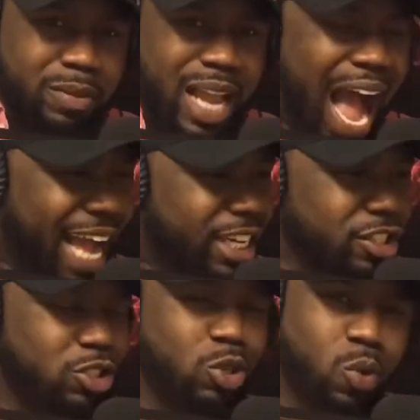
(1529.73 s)
I
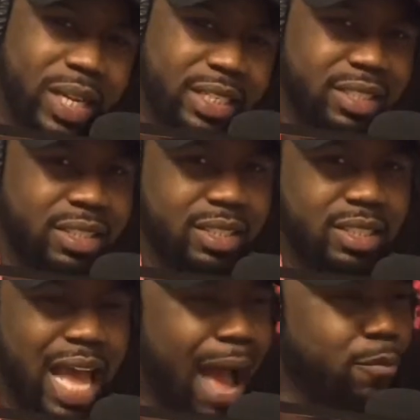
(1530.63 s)
can do
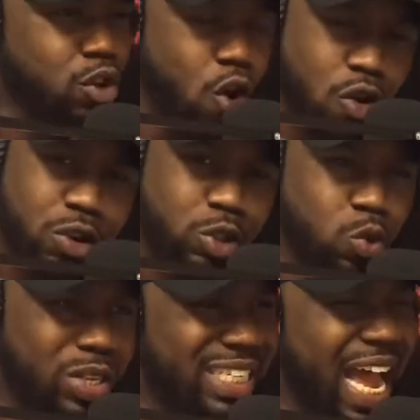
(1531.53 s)
this. I'm going to
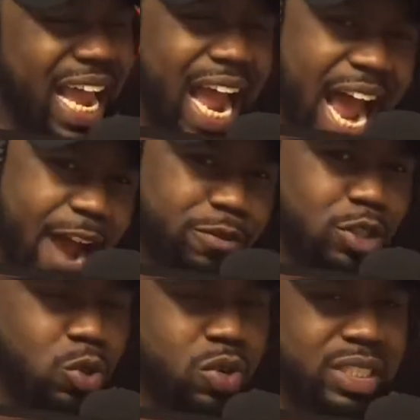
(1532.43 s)
do this. I have to
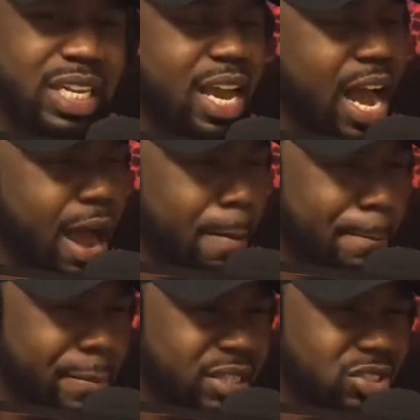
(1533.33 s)
do this. I
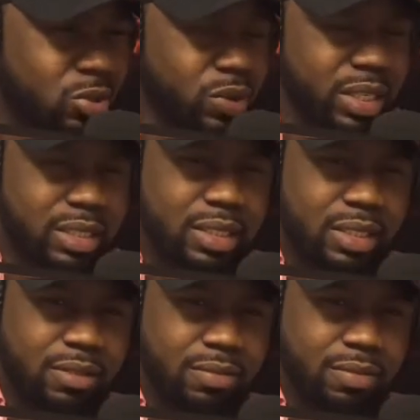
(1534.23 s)
must do this.
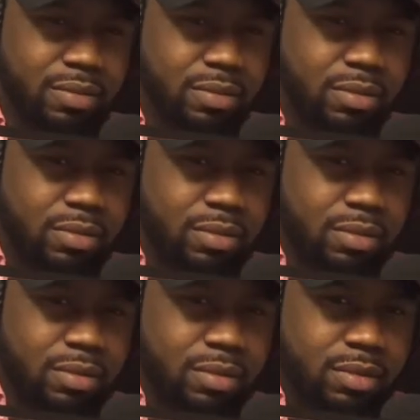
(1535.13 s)

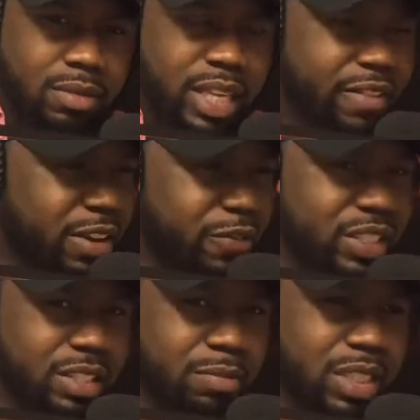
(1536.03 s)
Even if
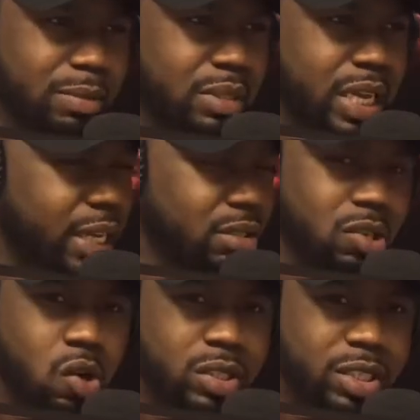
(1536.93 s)
it's something simple like
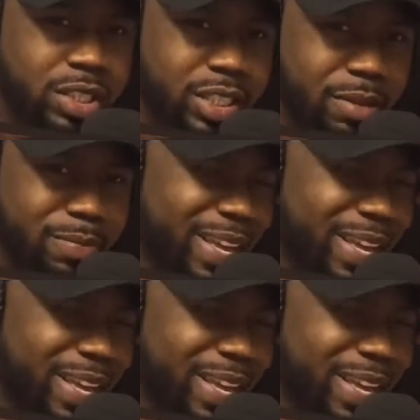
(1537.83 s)
going to the gym.